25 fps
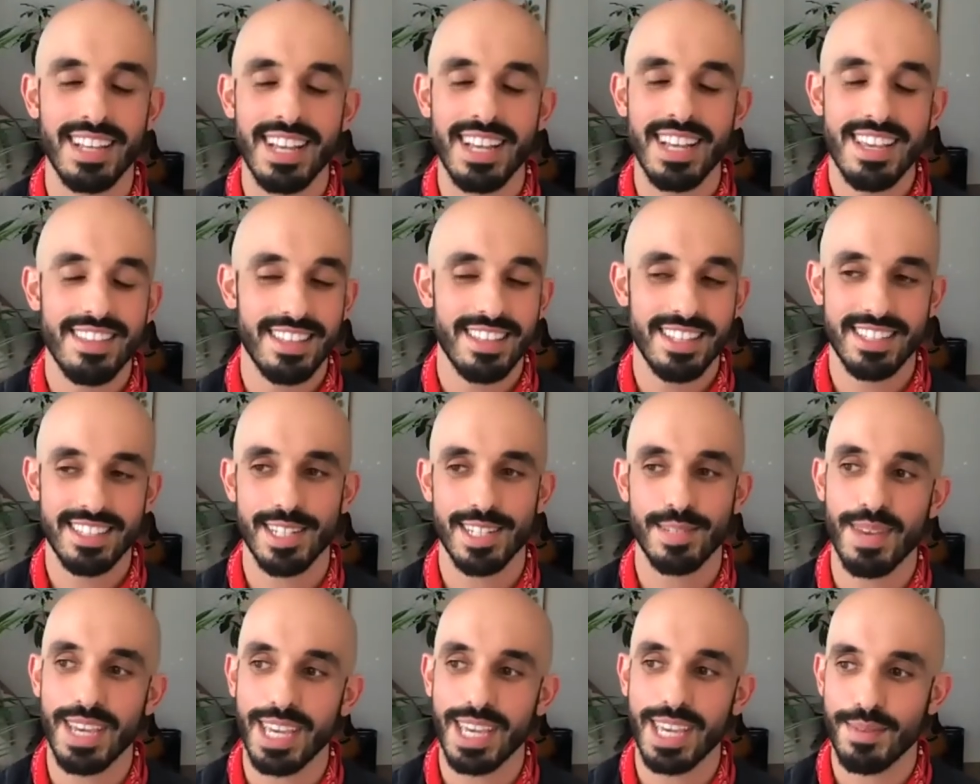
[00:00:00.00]
This
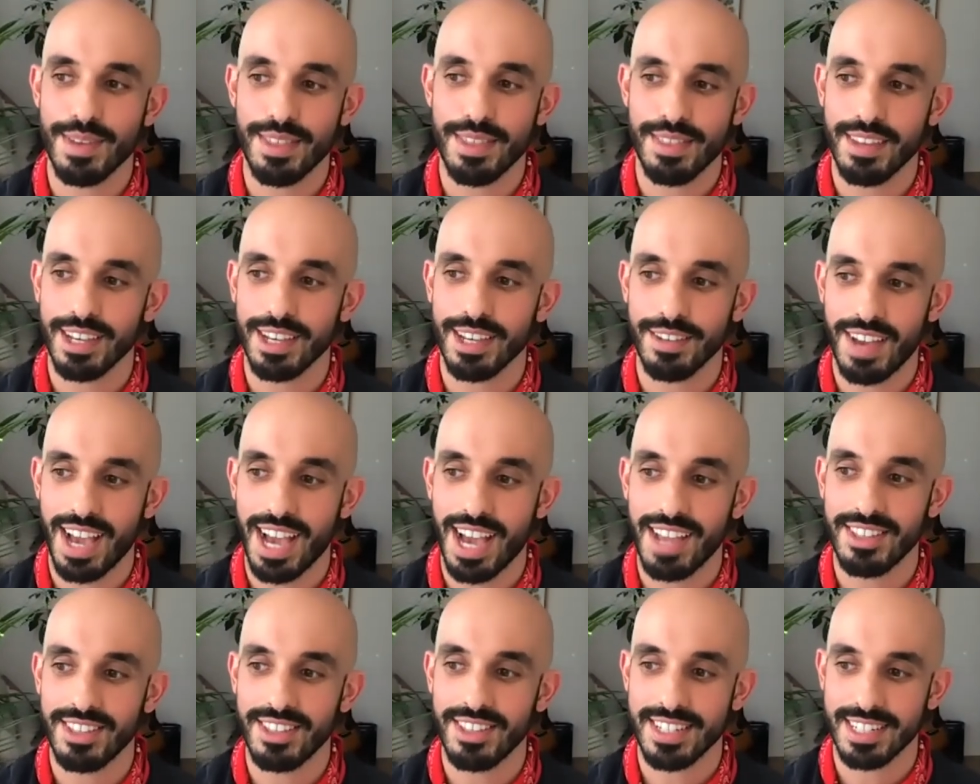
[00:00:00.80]
is making me think of, I
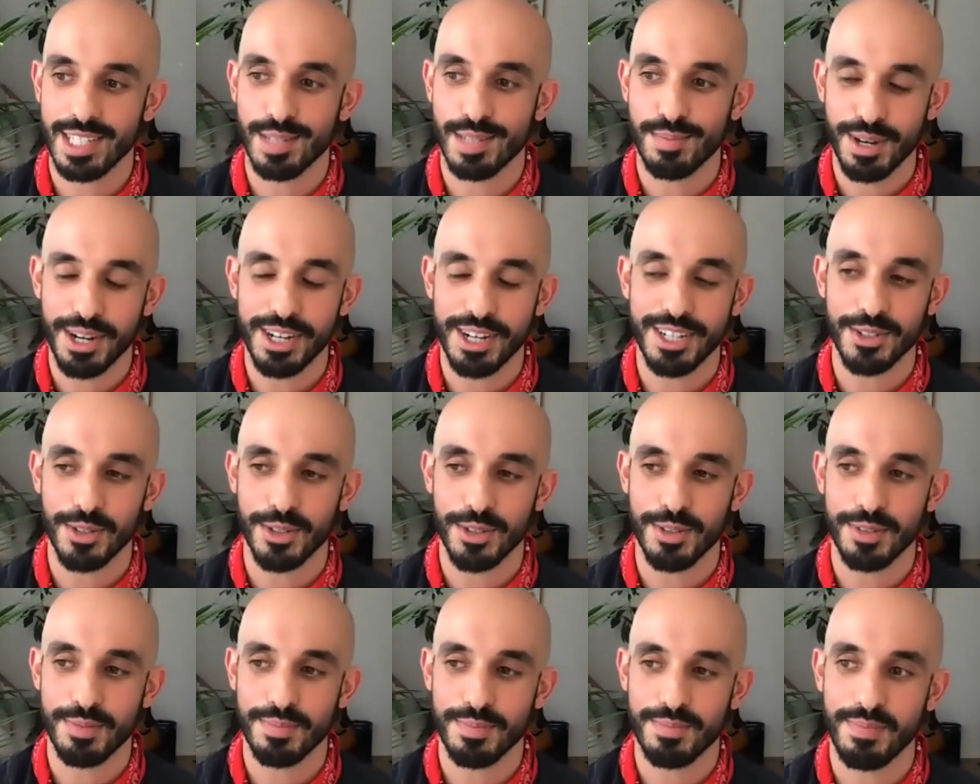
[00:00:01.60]
had this experience
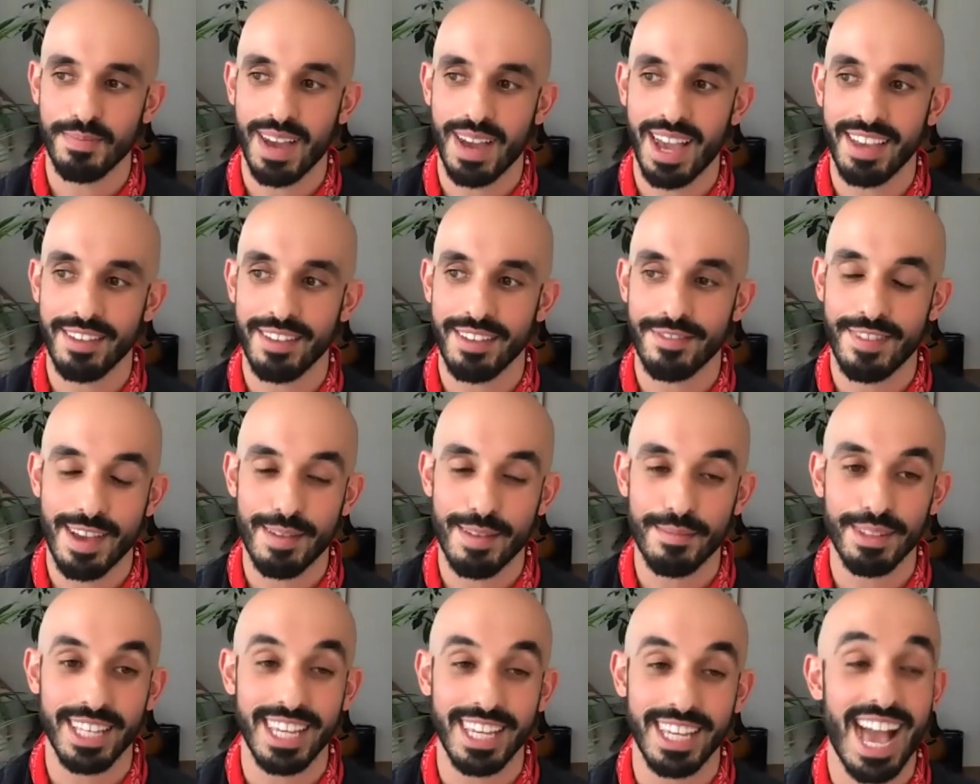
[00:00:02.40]
with my
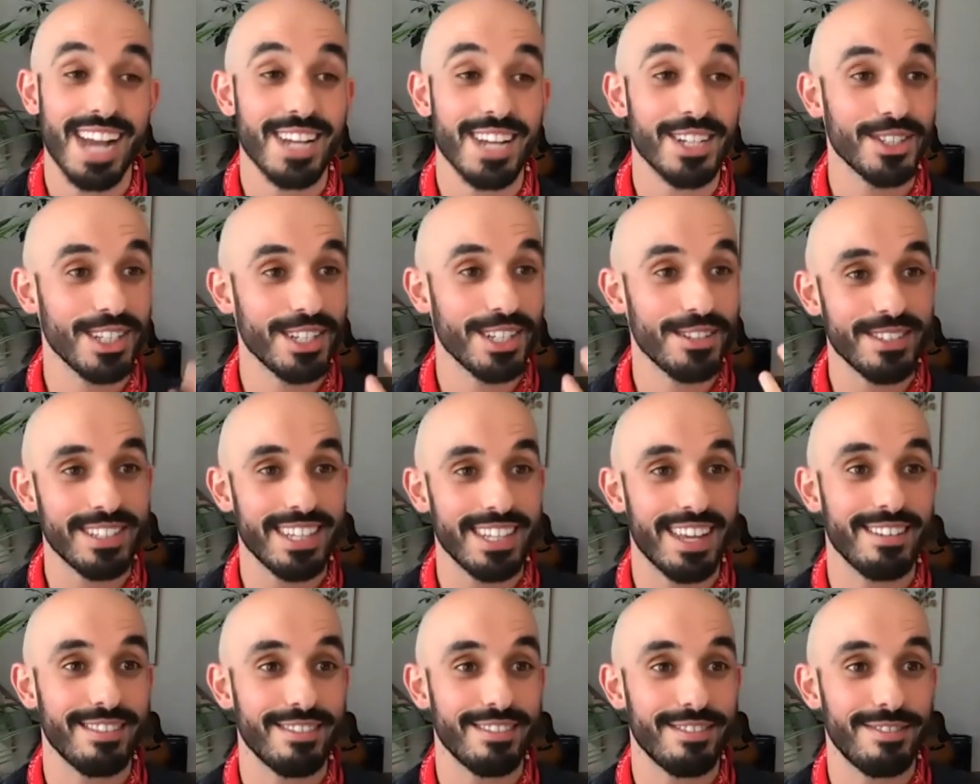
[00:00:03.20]
family, actually it was
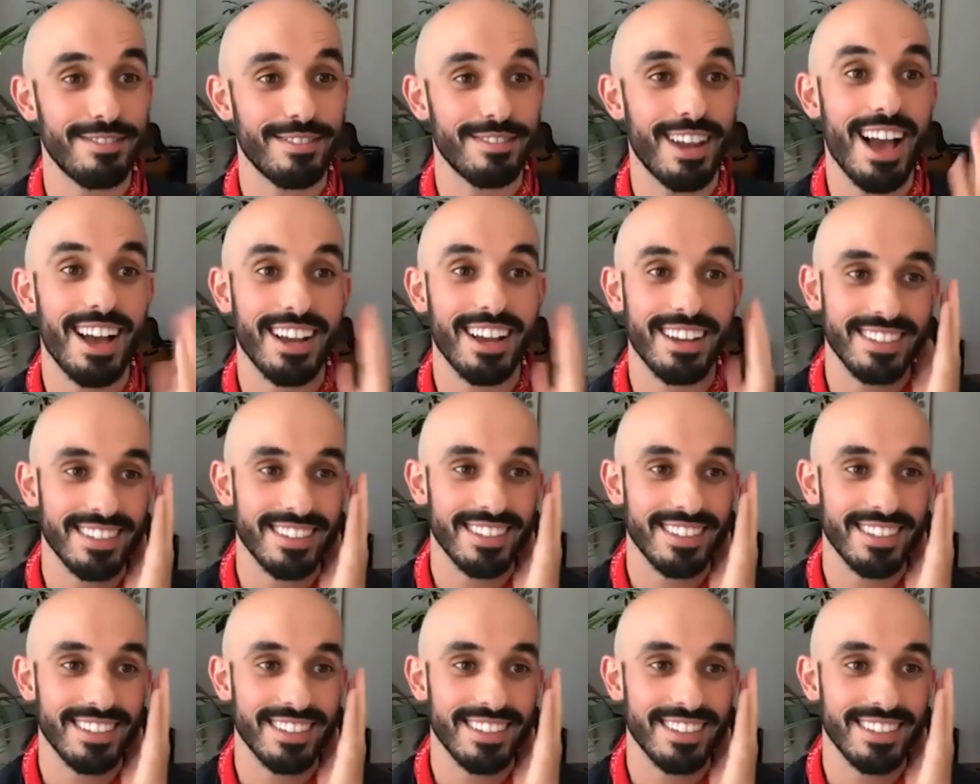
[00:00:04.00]
at FLACC,